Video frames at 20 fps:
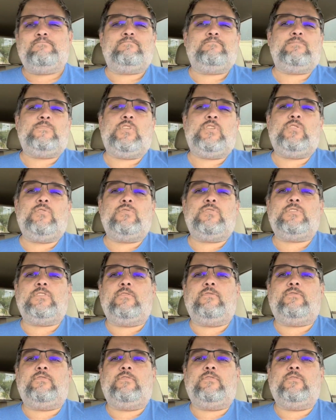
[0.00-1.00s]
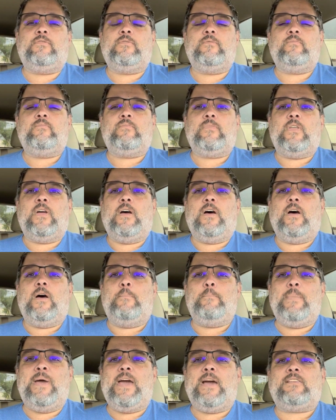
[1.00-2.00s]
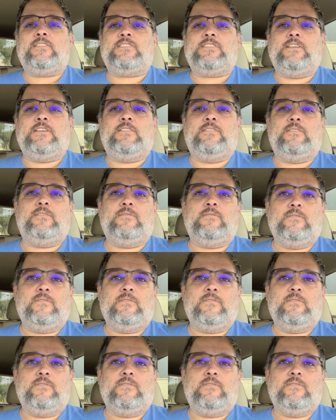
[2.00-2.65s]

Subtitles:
use of mechs and